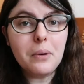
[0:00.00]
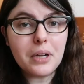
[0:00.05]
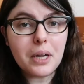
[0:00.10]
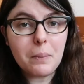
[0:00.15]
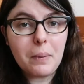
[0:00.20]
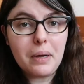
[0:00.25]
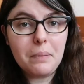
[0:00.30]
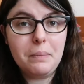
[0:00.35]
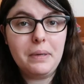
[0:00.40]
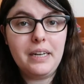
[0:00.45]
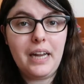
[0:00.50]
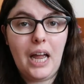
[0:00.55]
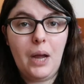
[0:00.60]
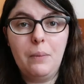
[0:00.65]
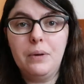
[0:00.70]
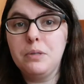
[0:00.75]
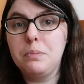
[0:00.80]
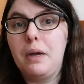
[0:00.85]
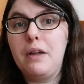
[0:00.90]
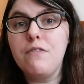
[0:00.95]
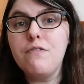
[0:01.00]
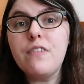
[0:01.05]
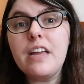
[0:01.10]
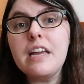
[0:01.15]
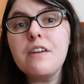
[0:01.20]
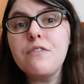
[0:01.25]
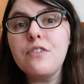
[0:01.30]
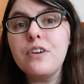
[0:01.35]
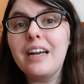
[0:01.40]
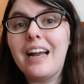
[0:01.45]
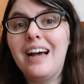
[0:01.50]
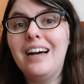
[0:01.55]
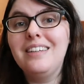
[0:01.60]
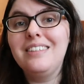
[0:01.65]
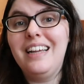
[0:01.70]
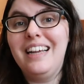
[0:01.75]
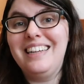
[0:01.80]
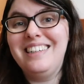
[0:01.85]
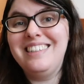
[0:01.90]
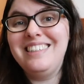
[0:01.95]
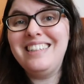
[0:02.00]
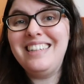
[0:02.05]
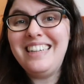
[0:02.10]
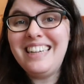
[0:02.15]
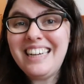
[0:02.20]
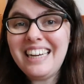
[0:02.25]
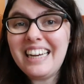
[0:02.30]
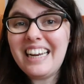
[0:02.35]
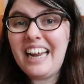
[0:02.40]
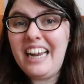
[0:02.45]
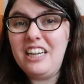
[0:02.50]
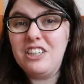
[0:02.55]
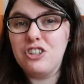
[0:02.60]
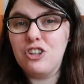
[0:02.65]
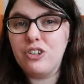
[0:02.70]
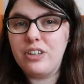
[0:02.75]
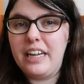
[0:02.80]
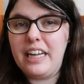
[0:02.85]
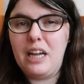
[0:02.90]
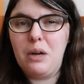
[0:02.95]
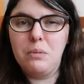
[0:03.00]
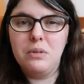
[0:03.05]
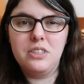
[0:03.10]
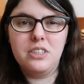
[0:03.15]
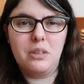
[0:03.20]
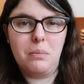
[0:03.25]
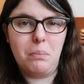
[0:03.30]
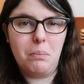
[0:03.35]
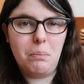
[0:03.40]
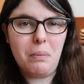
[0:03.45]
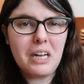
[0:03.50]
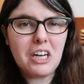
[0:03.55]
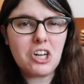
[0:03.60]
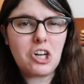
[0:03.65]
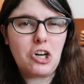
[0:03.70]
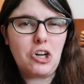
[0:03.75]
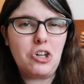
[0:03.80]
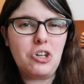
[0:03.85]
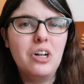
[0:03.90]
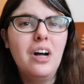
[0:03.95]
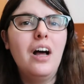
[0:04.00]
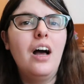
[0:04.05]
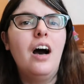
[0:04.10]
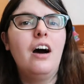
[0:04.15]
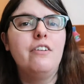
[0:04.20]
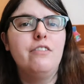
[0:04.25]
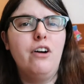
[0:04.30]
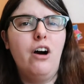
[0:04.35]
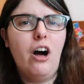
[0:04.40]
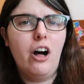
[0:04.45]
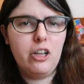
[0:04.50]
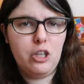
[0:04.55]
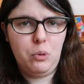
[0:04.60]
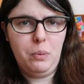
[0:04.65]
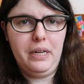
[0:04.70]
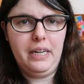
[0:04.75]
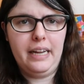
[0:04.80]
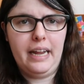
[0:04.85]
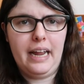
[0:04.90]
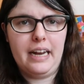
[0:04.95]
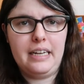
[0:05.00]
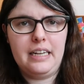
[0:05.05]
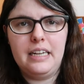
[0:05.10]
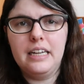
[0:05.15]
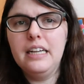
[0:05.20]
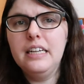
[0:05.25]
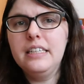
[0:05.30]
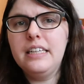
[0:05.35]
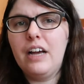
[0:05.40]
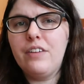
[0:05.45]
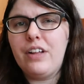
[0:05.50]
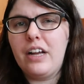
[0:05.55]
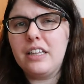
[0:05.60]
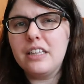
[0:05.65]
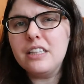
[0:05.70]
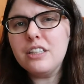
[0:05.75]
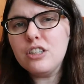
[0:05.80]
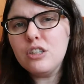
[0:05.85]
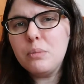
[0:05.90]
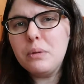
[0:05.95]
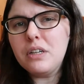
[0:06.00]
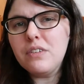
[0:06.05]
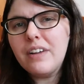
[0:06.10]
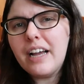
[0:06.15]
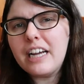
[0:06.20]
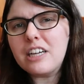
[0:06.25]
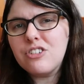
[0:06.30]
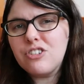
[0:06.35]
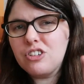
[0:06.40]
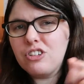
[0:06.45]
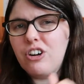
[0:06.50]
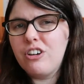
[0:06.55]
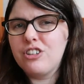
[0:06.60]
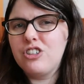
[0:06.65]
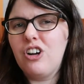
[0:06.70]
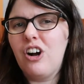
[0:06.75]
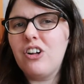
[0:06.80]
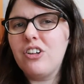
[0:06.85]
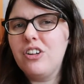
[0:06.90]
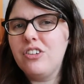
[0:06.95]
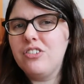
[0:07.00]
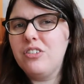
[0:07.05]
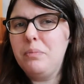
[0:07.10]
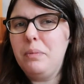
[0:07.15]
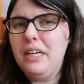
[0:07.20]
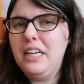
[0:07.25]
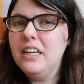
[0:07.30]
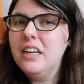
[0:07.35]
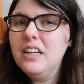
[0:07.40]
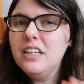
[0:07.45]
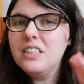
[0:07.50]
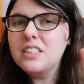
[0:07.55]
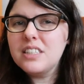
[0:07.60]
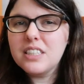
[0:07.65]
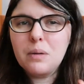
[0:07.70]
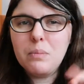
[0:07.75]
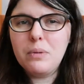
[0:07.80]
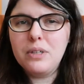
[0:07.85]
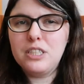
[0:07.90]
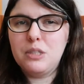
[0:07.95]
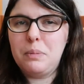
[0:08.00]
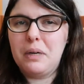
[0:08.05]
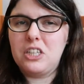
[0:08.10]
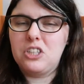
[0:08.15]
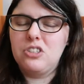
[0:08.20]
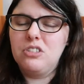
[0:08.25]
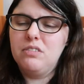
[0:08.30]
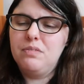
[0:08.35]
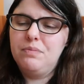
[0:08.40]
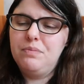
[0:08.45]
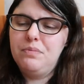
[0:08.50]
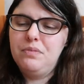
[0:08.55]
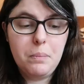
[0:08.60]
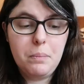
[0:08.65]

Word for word: Milky Way Midnight was my favorite as a teenager. Like it was the pinnacle of Halloween candy to have that little bit of extra dark chocolate to be somewhat special.